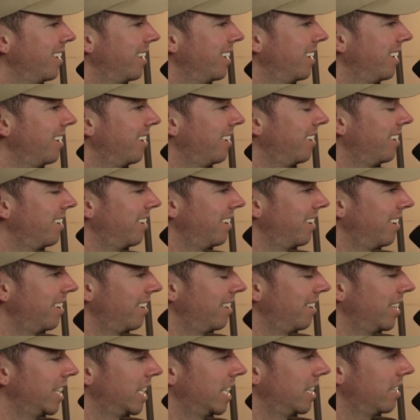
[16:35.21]
And then this
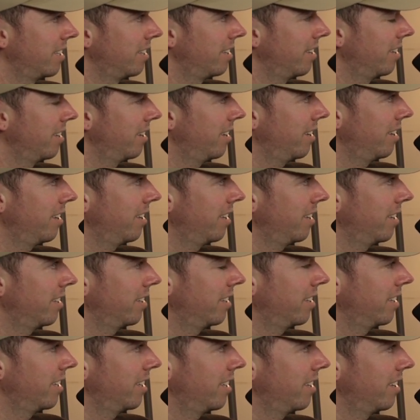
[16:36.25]
is the best.
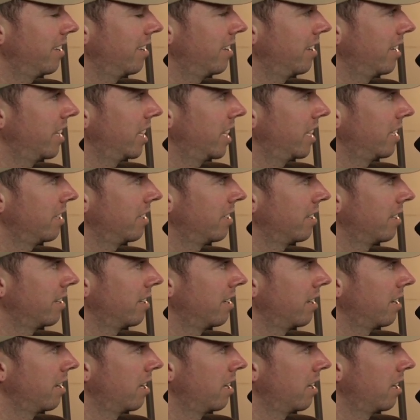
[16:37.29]
Same lady.